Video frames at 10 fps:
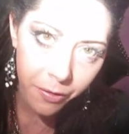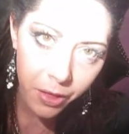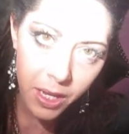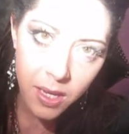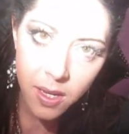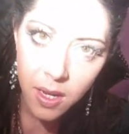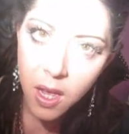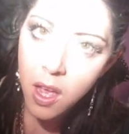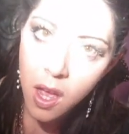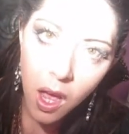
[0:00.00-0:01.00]
for this.
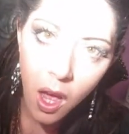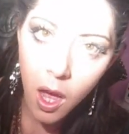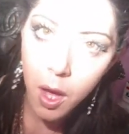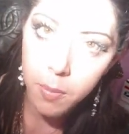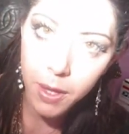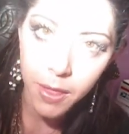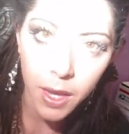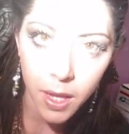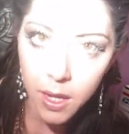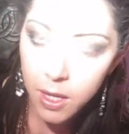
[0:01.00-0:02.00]
I think
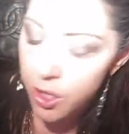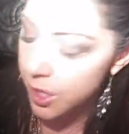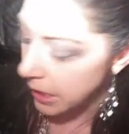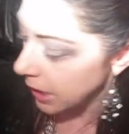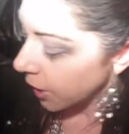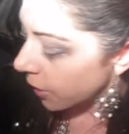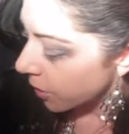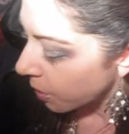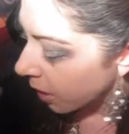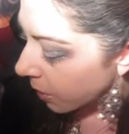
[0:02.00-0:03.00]
it's just easier
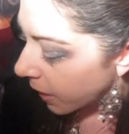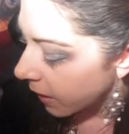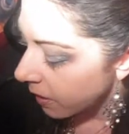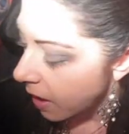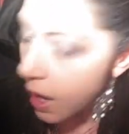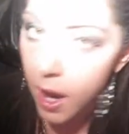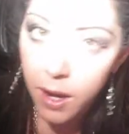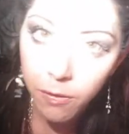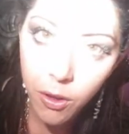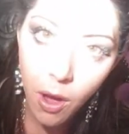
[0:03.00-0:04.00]
to work with. And
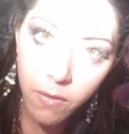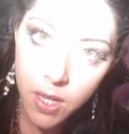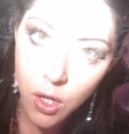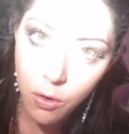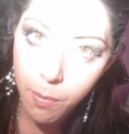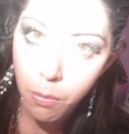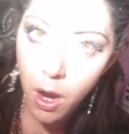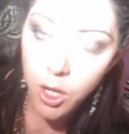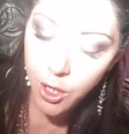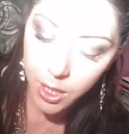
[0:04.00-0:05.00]
if you have a script
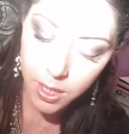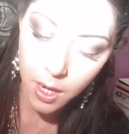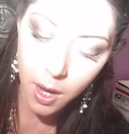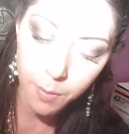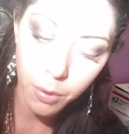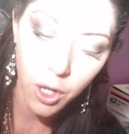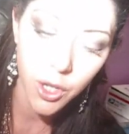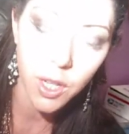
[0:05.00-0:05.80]
brush, it's a brush